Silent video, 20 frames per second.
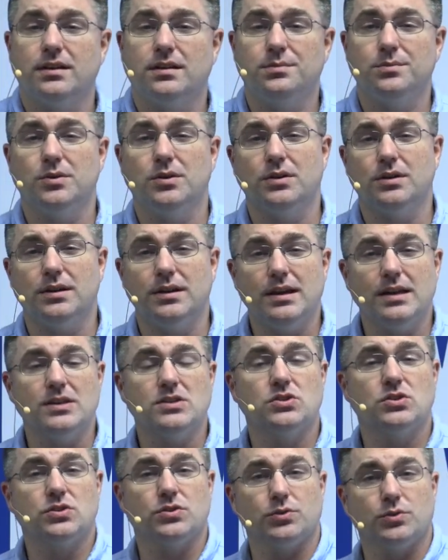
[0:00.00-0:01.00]
community
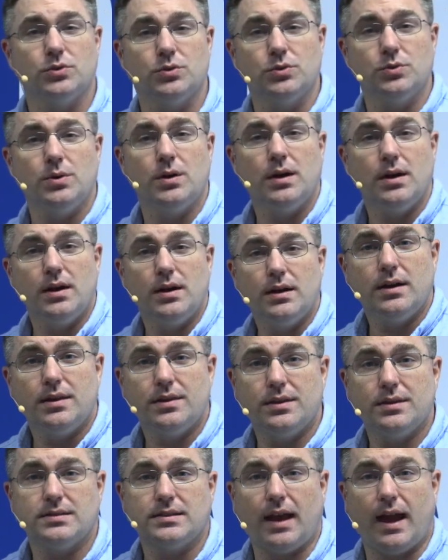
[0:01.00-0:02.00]
is through
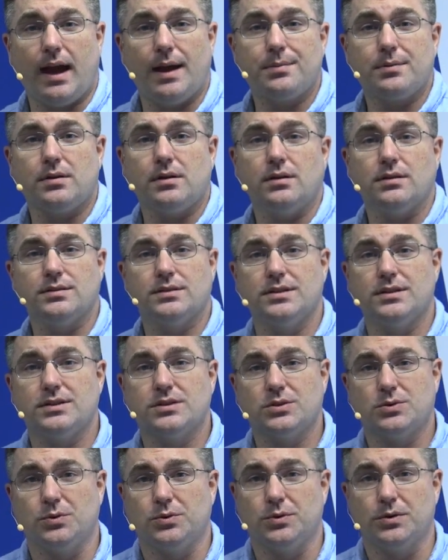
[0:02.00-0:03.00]
this app called
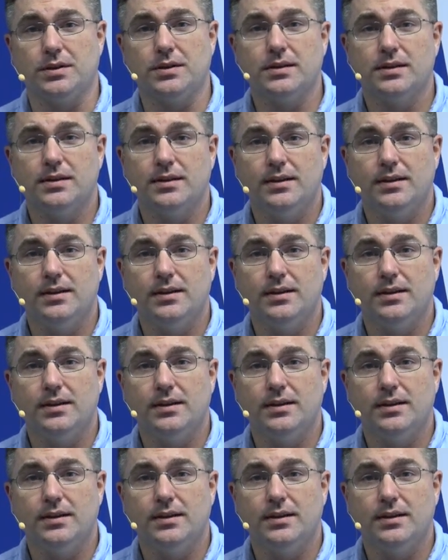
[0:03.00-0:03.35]
Discord.